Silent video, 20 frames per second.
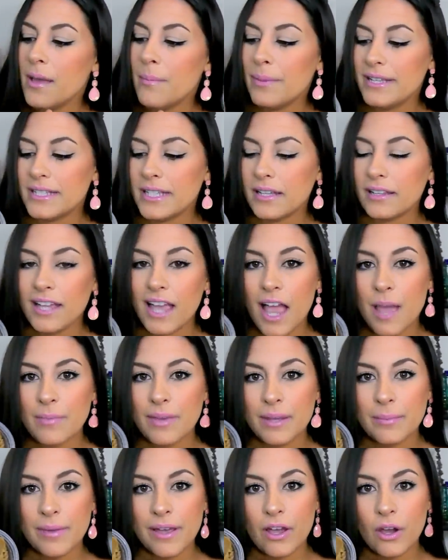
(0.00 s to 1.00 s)
Basically, I
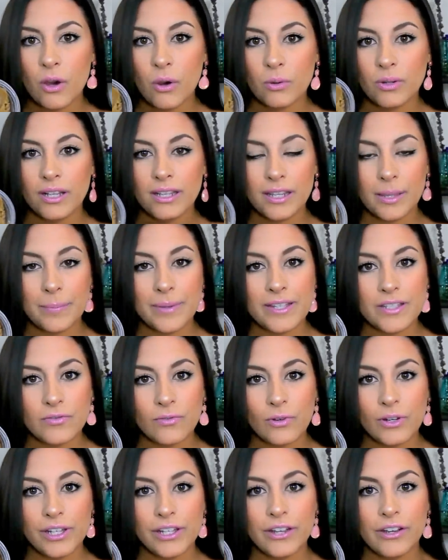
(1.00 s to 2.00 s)
made my own lip
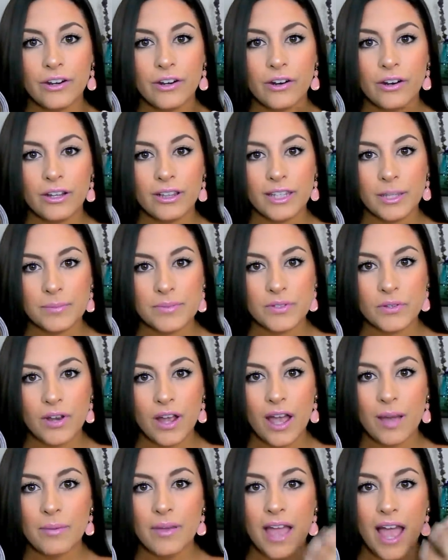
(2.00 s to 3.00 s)
exfoliator or lip
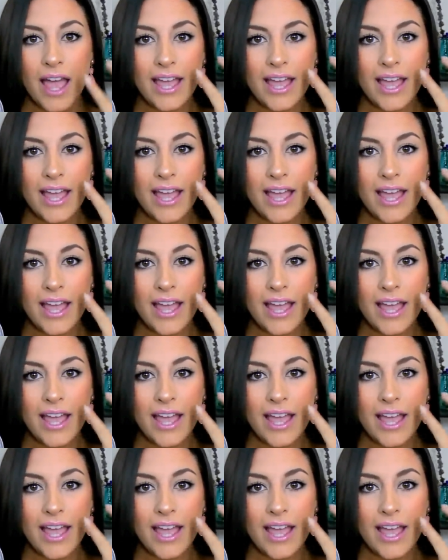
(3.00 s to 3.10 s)
scrub.